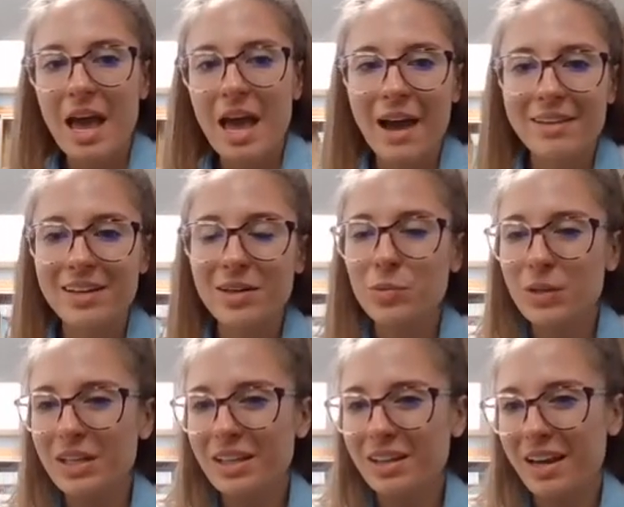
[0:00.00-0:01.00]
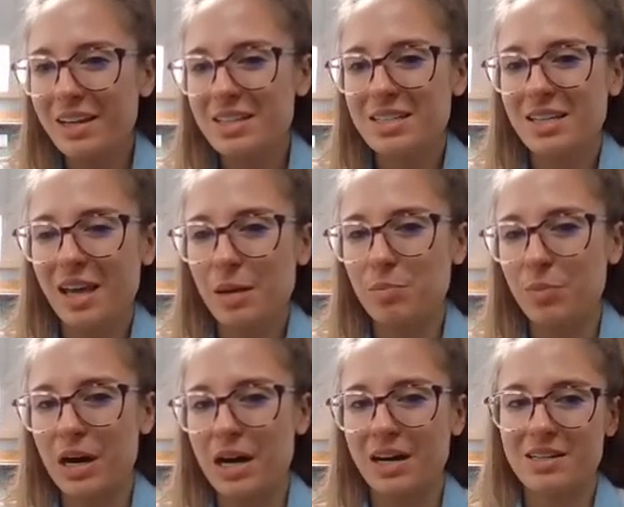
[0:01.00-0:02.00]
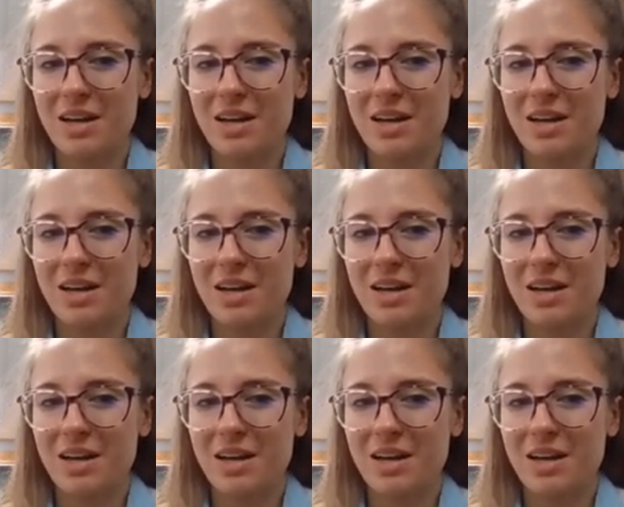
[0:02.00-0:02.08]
and then it really likes to then bond